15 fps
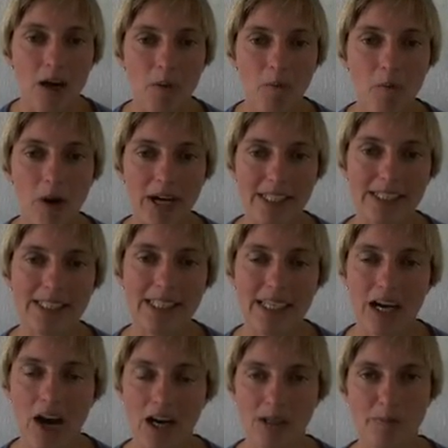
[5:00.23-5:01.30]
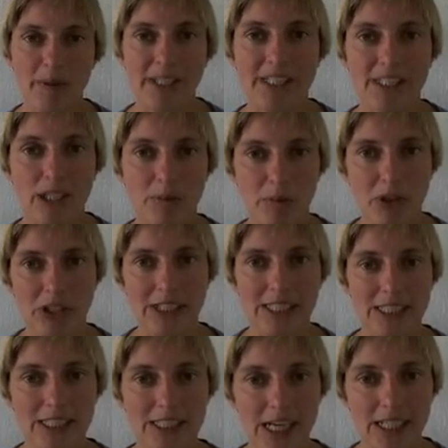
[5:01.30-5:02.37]
what the automated community
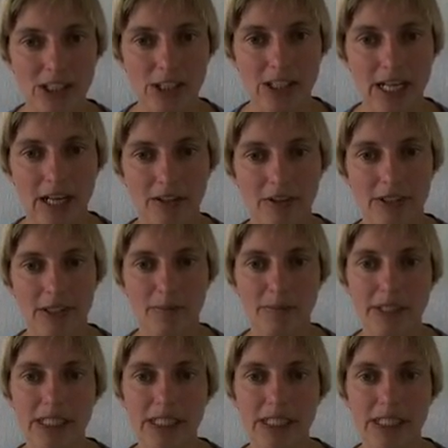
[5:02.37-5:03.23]
detection algorithm